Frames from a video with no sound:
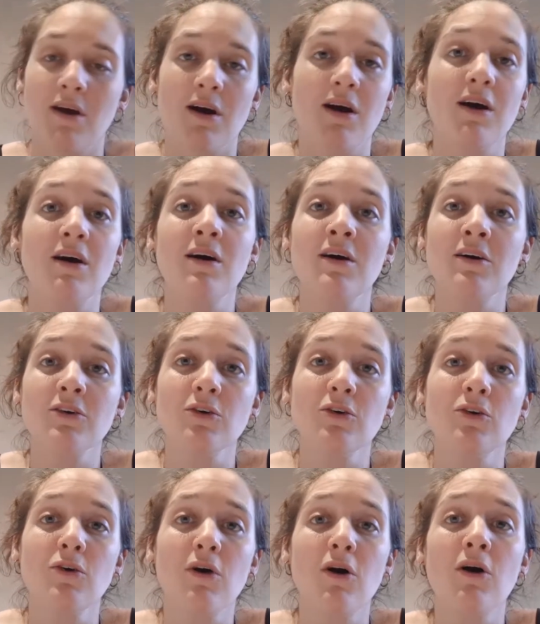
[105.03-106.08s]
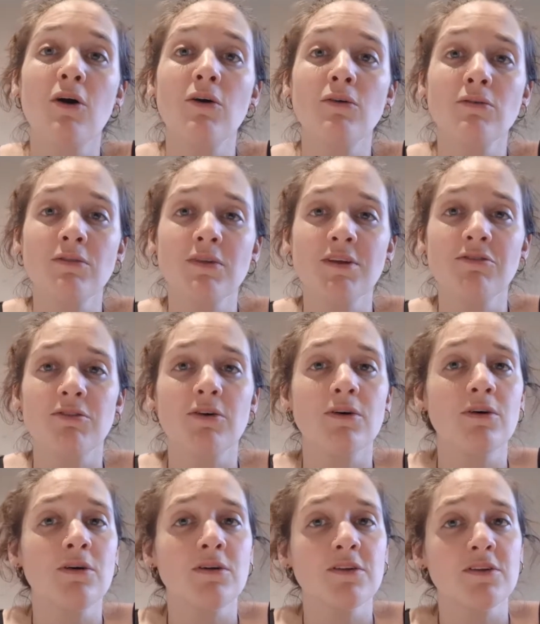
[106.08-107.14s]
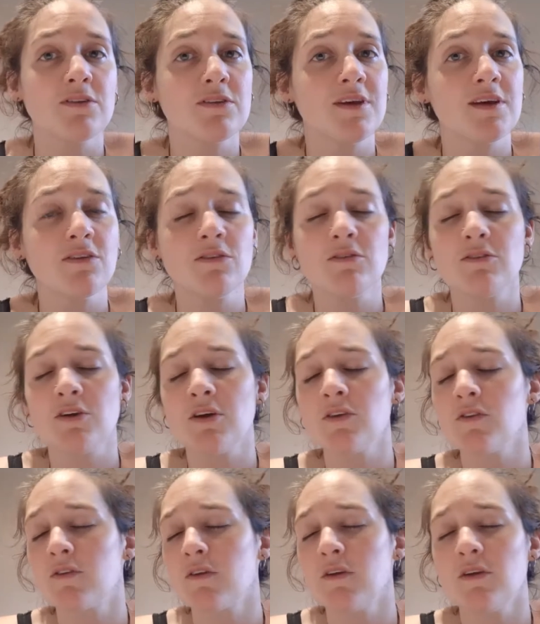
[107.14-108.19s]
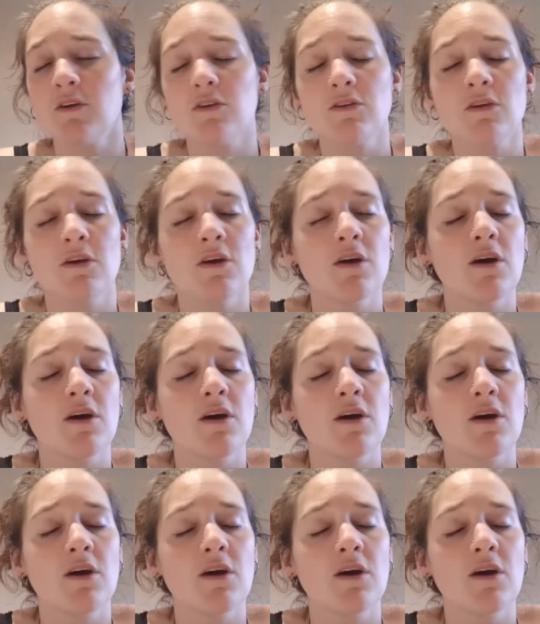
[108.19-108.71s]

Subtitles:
Hunger only for the taste of justice.